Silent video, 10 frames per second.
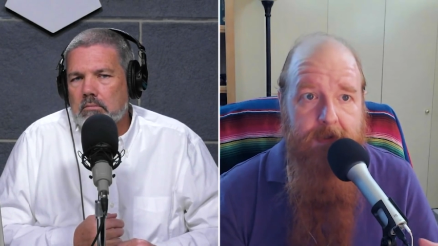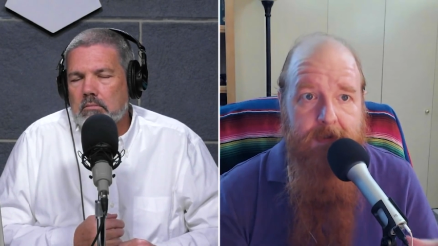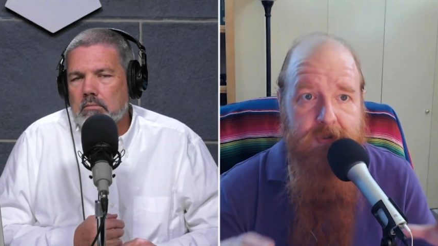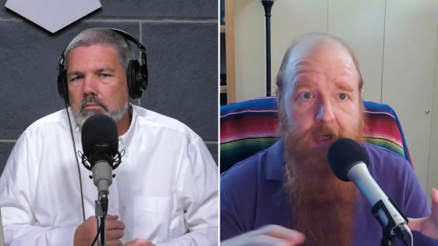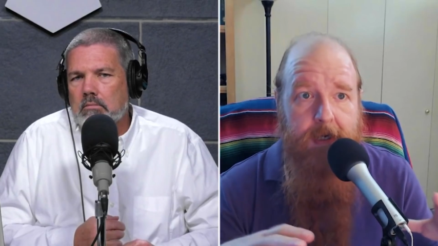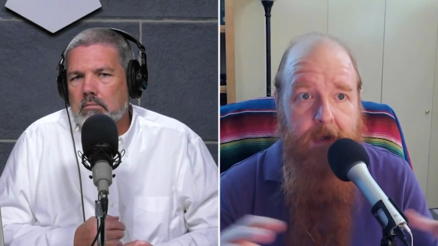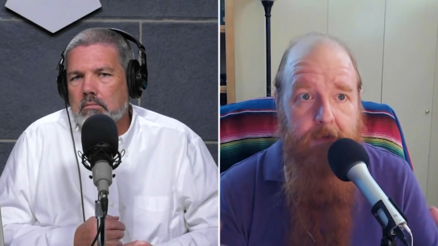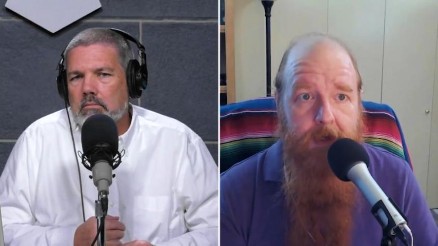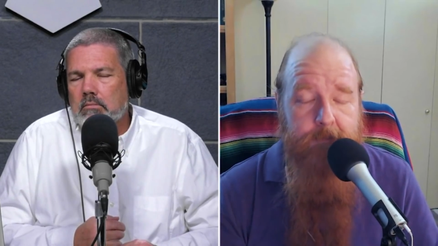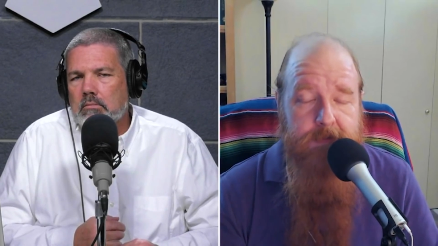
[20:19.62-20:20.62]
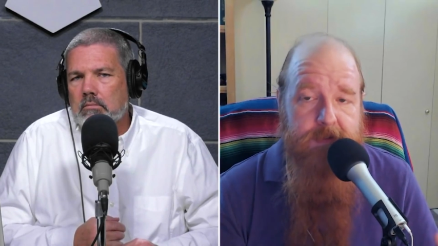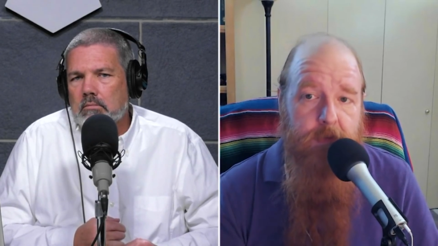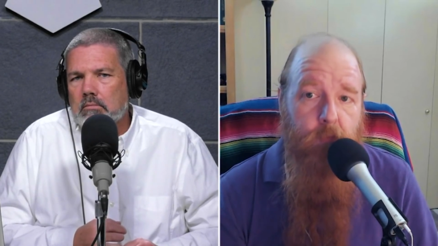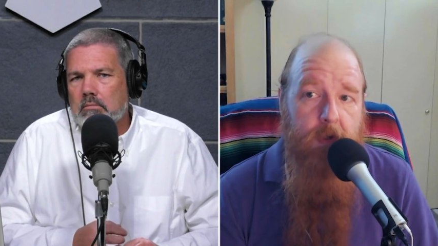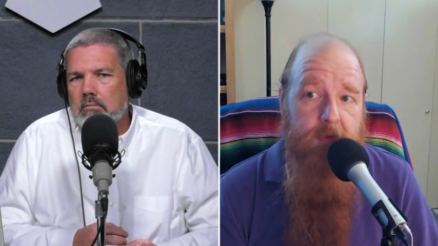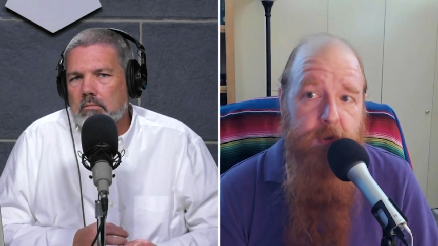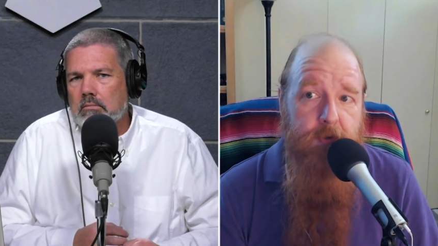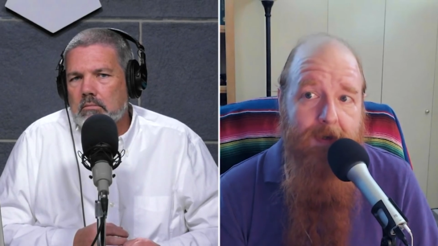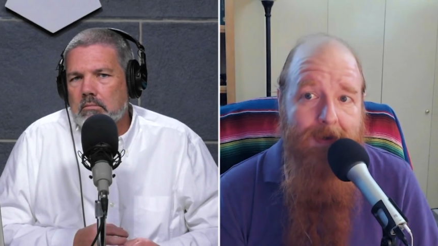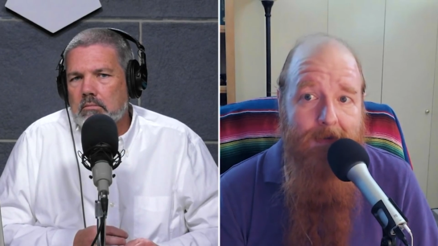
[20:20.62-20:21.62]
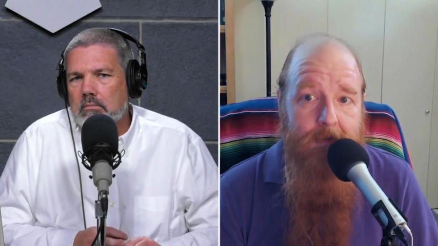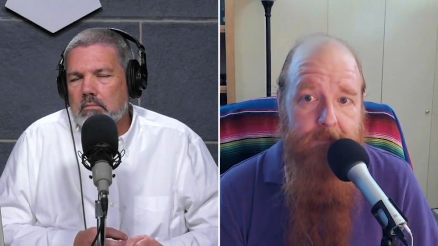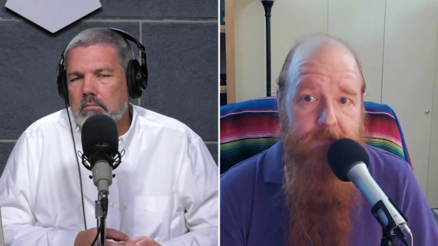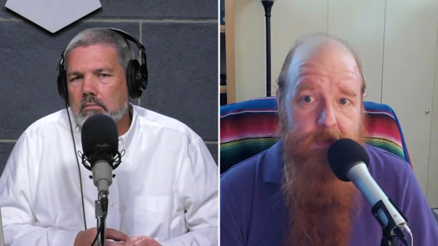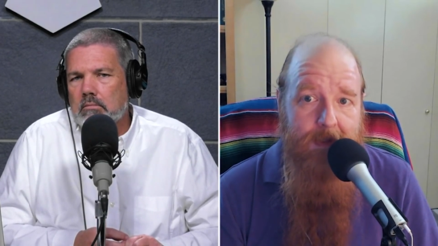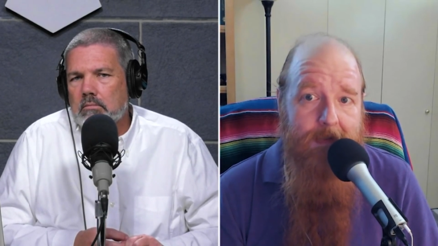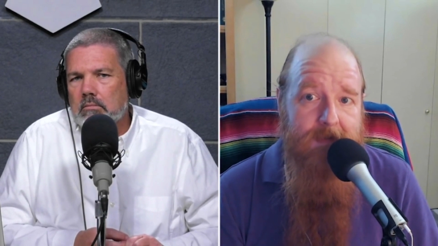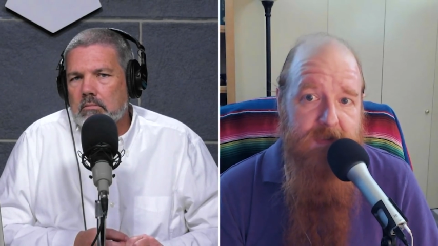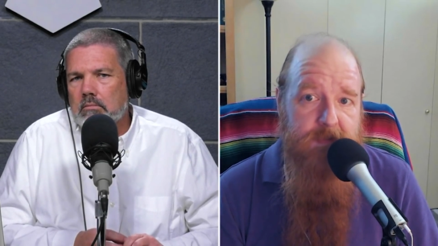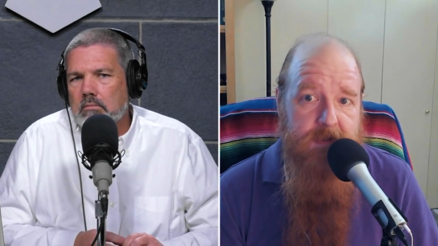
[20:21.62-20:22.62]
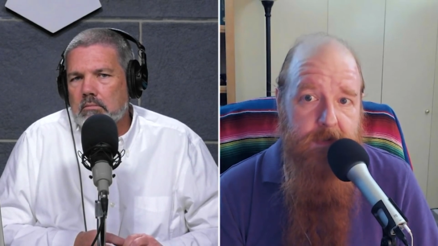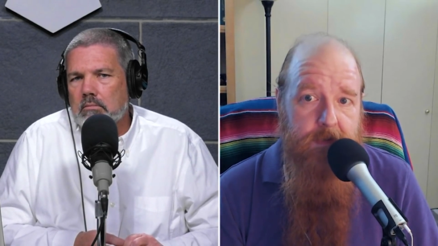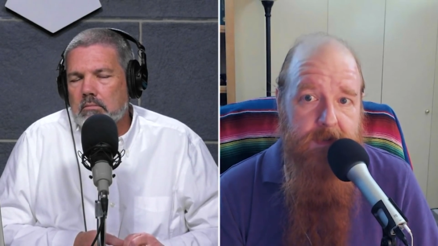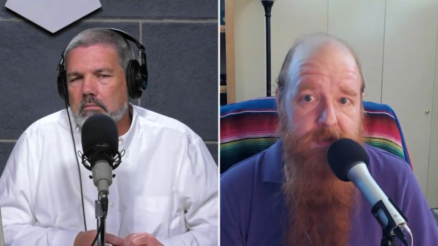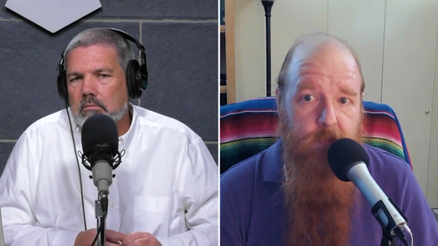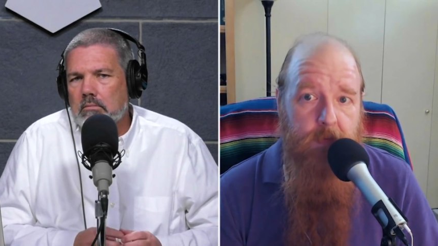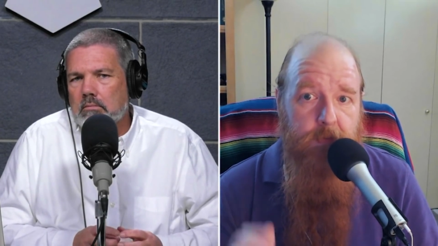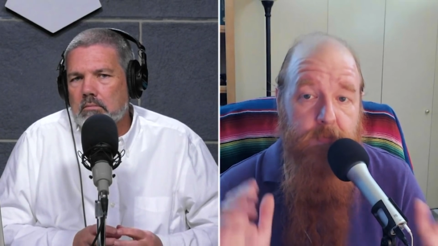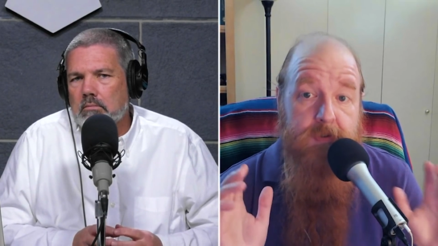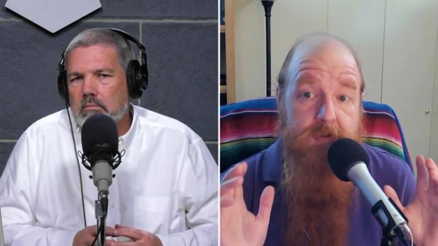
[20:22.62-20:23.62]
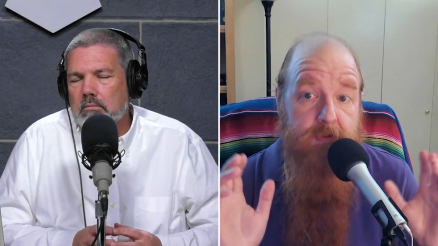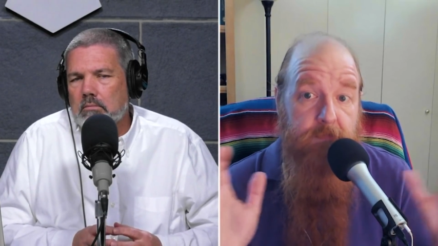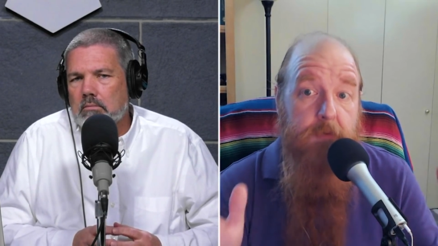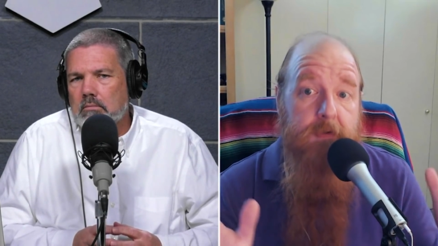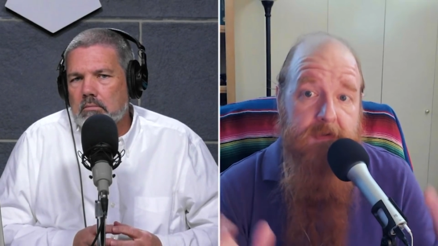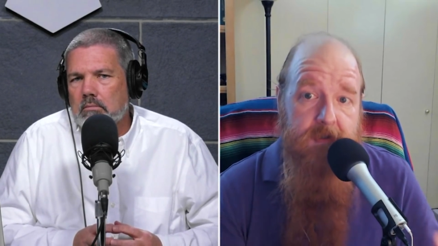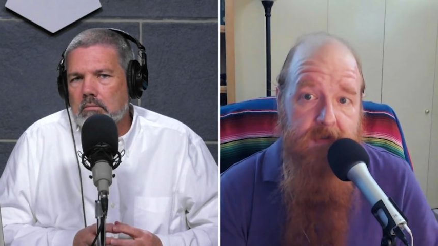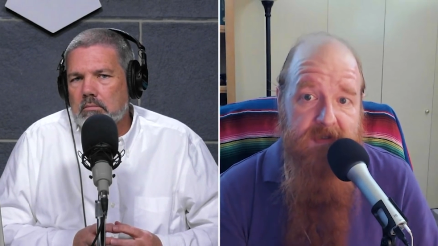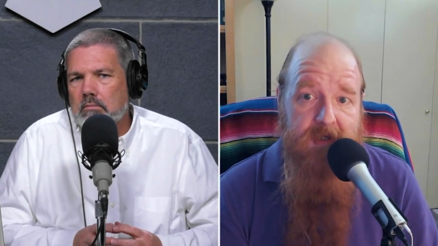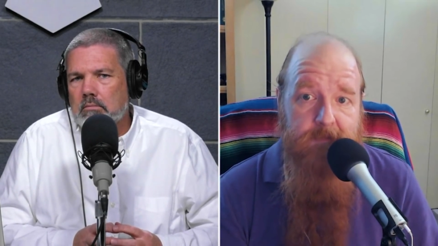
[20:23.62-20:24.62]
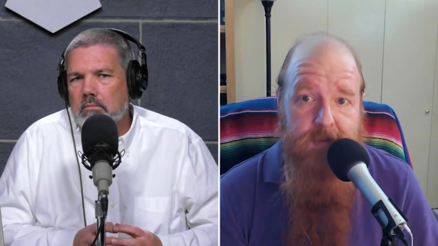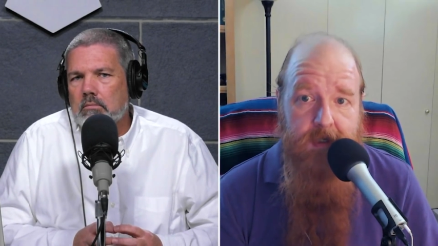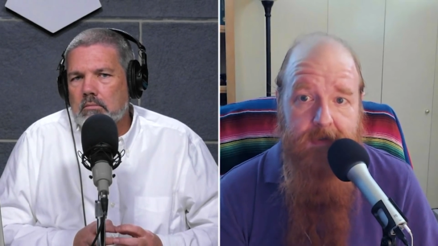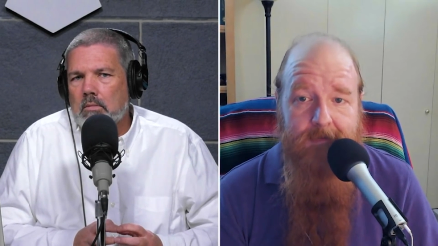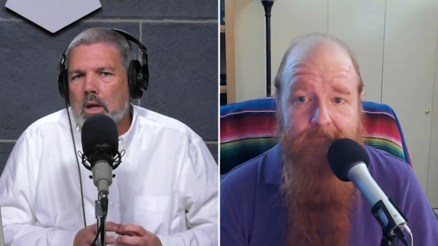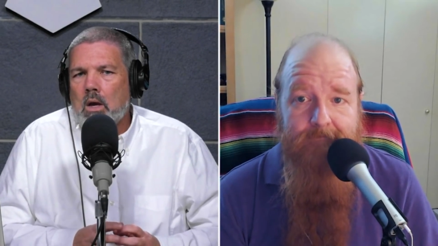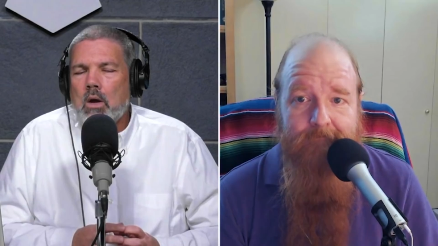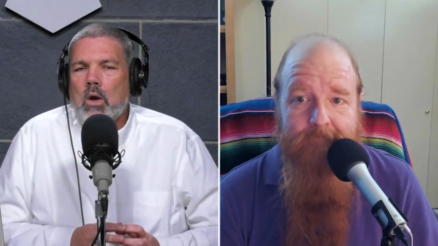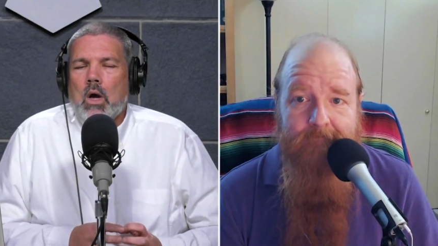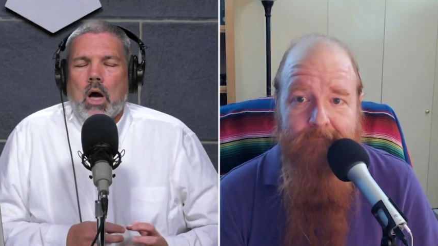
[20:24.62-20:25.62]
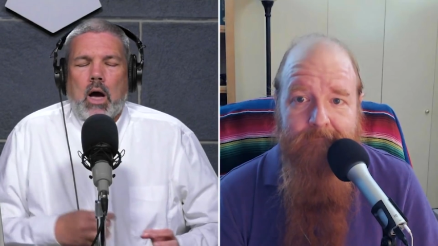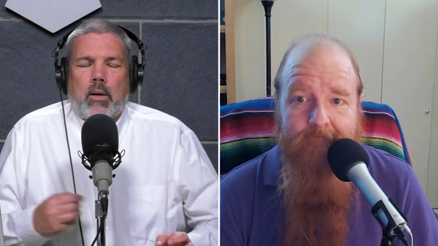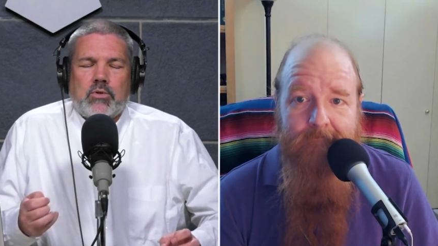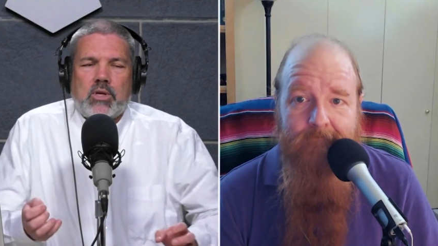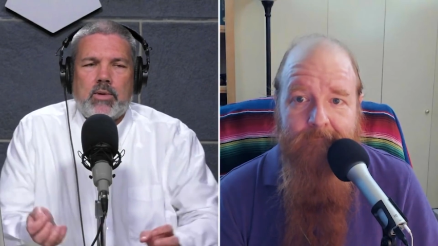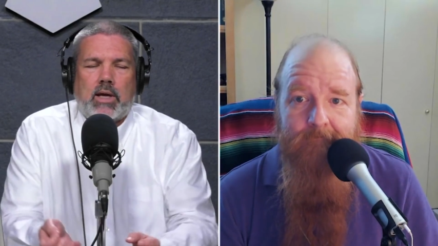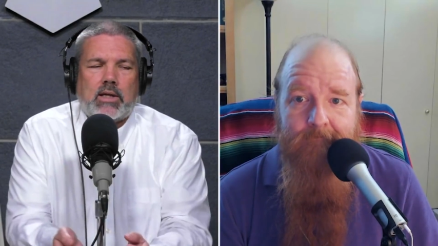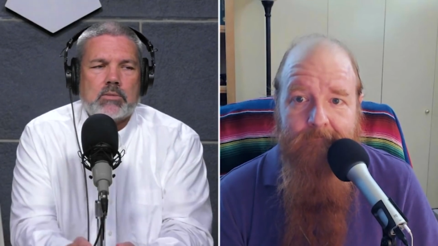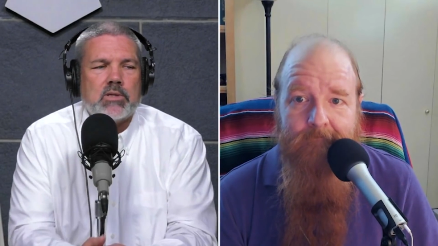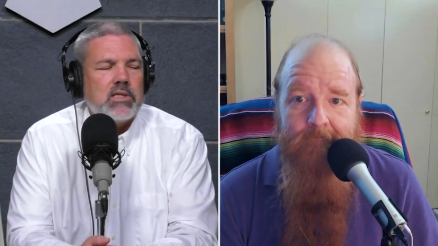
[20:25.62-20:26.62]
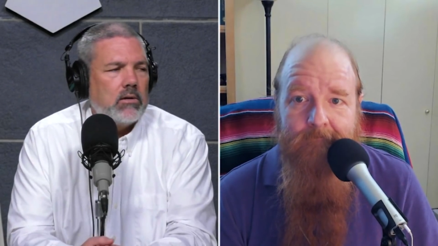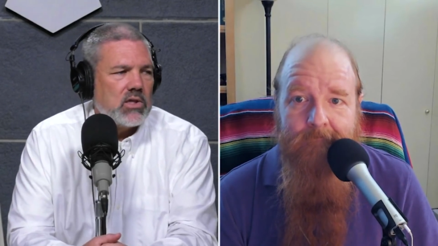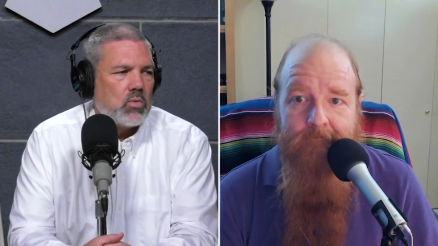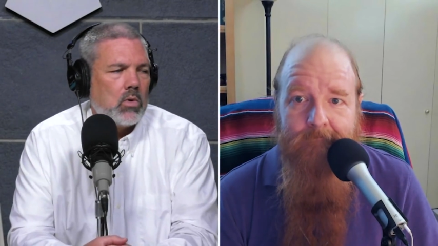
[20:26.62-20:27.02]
Speaker 1: can check out episode 138 of Jimmy Akin's Mysterious World, which is devoted to this subject.
Speaker 2: Uh, Jimmy Akin's Mysterious